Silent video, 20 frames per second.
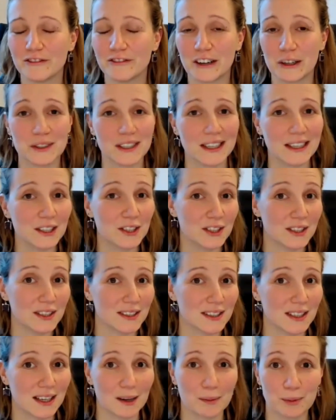
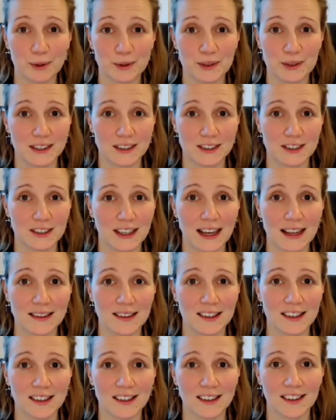foundations that are putting
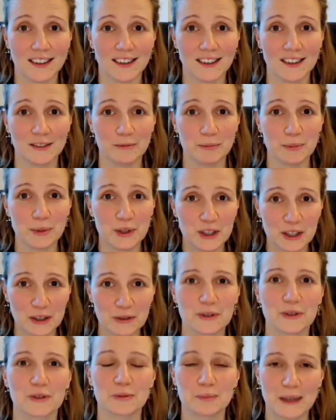together
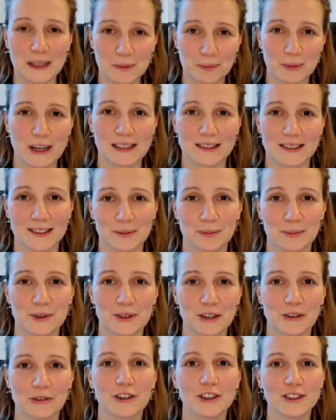materials, best practice
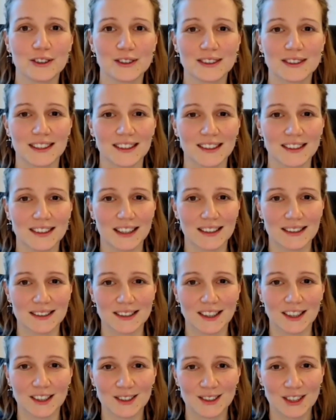materials and
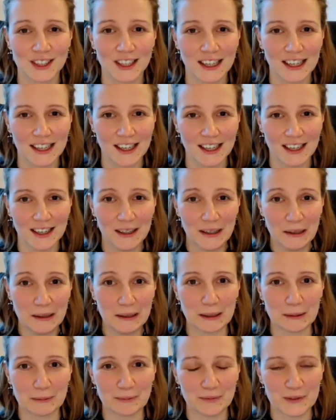such.
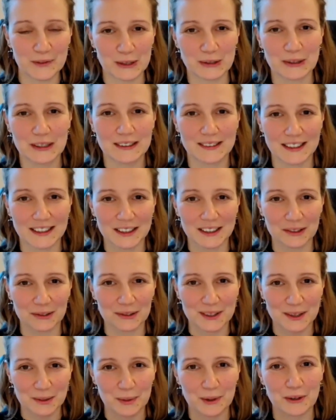So I think there
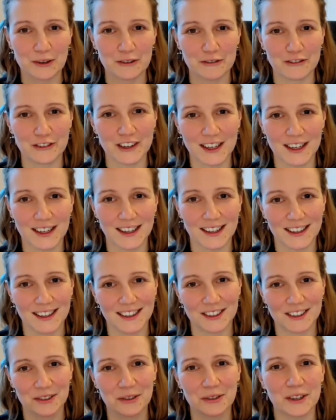is a bit of
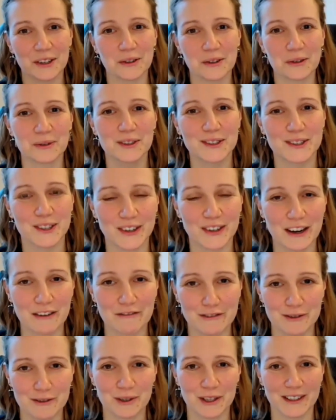an onus on
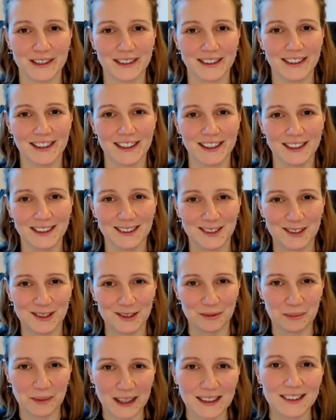everyone
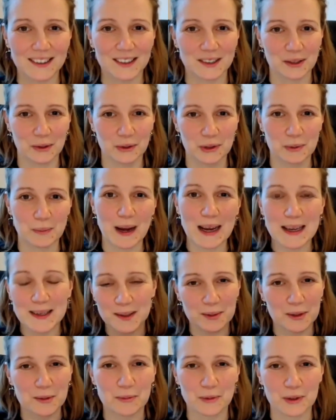to make this whole space
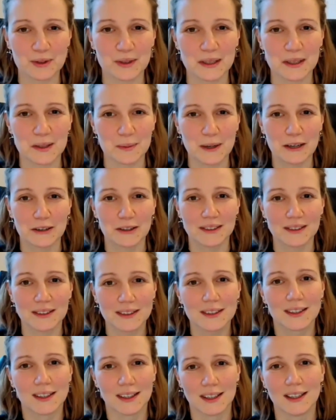a bit more
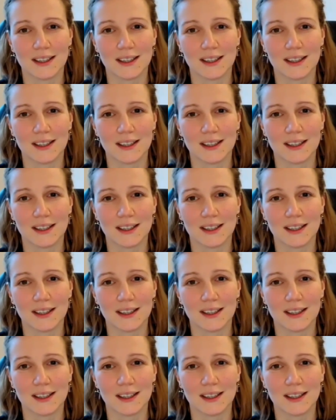transparent.